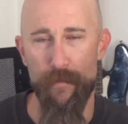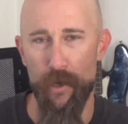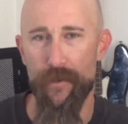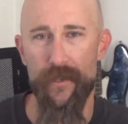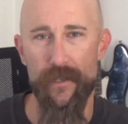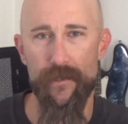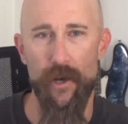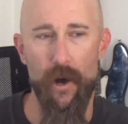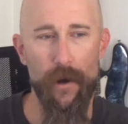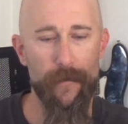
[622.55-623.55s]
build in this
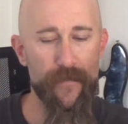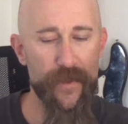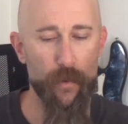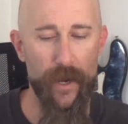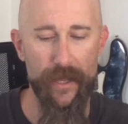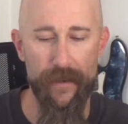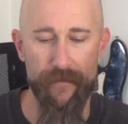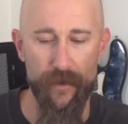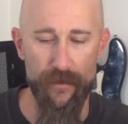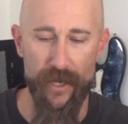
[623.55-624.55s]
song, the way that it
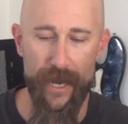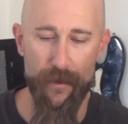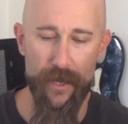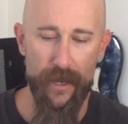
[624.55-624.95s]
fills out.